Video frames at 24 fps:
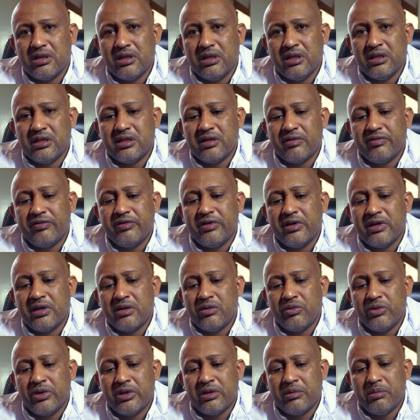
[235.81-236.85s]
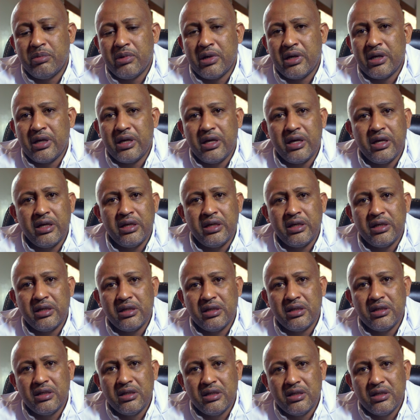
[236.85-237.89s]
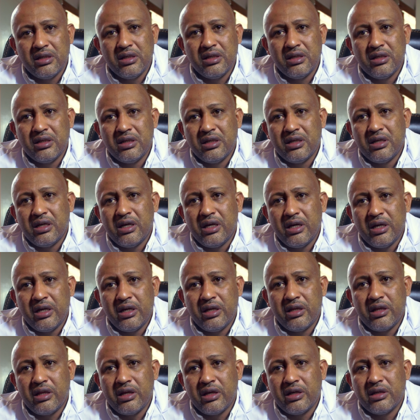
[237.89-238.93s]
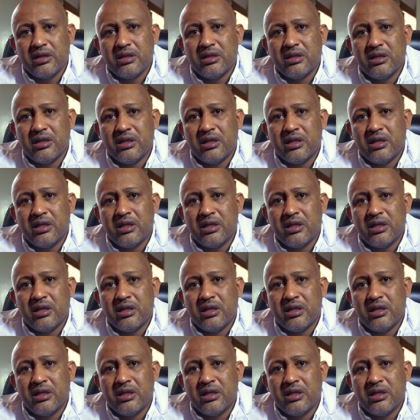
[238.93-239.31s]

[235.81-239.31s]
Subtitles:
interfered with by anything,